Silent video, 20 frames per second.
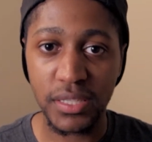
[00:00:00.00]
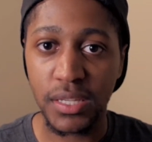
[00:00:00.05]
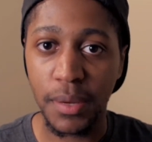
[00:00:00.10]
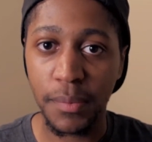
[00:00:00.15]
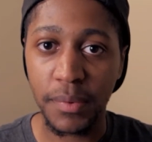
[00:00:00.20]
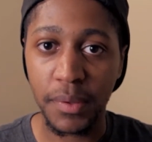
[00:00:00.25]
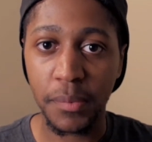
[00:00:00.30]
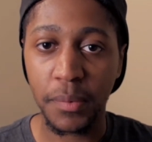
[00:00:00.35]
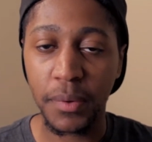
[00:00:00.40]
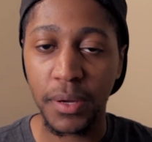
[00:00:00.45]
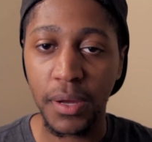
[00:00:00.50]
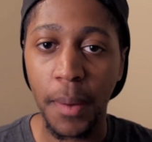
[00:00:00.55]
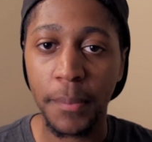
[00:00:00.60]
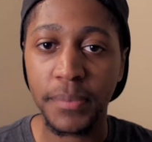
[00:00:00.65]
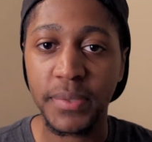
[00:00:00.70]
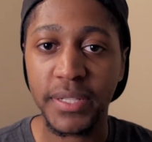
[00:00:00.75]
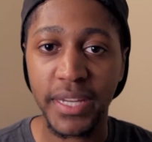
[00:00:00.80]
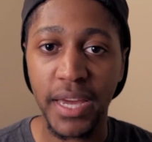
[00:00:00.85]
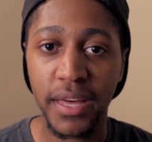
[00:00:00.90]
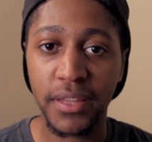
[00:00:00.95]
some of them
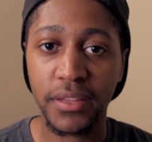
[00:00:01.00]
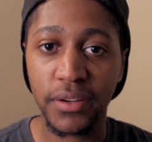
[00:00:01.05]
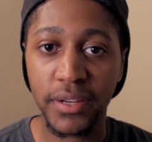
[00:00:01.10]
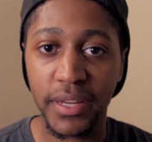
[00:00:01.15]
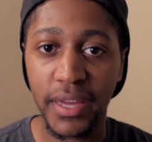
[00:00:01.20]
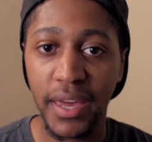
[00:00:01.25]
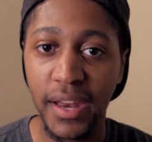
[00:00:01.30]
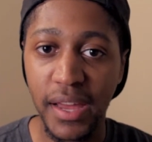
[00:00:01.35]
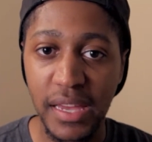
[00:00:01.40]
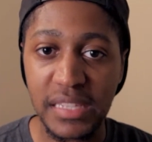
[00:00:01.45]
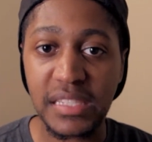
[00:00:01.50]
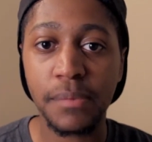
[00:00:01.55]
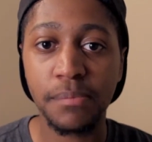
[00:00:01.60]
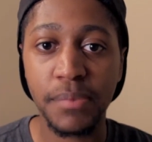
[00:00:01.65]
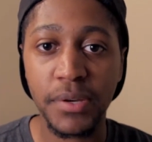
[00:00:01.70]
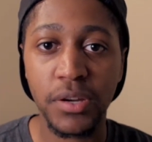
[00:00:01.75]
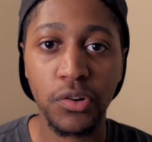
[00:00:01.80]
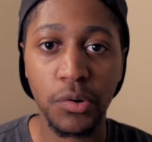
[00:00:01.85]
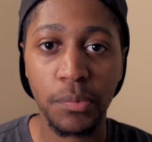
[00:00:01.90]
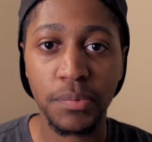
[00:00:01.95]
come together again as the
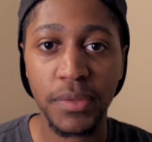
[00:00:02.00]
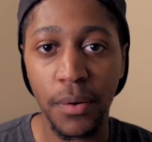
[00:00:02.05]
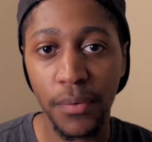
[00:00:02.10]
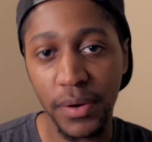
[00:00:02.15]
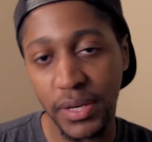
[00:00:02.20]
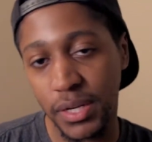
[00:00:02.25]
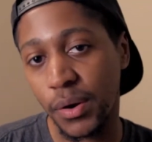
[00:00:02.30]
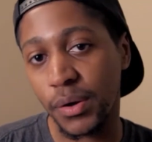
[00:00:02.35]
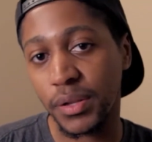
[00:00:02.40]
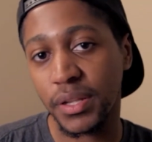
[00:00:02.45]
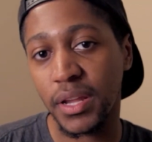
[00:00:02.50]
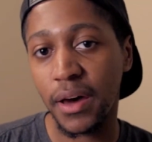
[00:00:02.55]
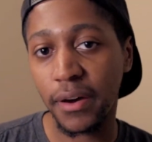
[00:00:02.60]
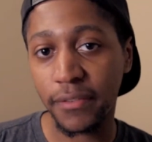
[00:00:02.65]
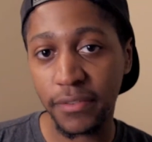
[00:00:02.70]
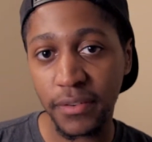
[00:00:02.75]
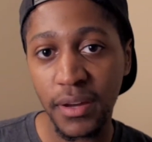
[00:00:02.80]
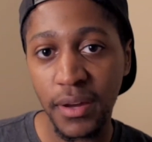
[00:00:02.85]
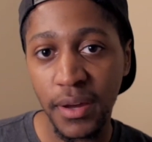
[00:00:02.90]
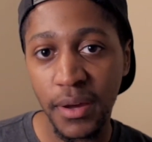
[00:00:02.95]
big group that we know and
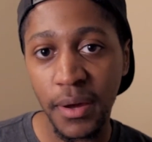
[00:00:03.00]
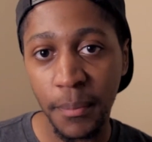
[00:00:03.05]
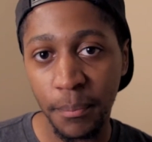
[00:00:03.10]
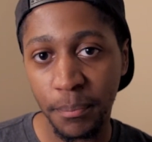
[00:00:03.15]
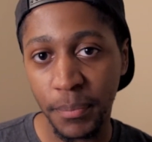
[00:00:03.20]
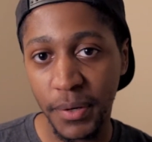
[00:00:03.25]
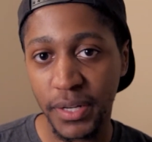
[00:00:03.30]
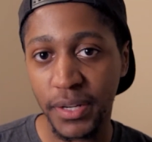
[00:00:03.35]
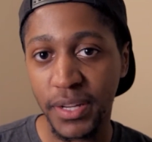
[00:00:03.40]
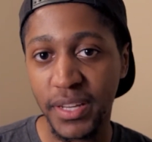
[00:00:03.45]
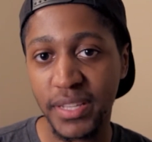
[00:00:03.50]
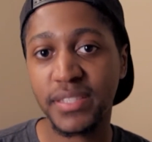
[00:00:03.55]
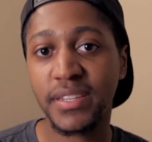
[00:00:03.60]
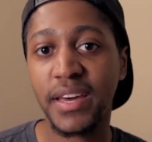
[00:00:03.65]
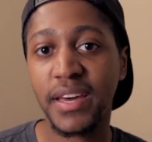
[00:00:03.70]
love. But it is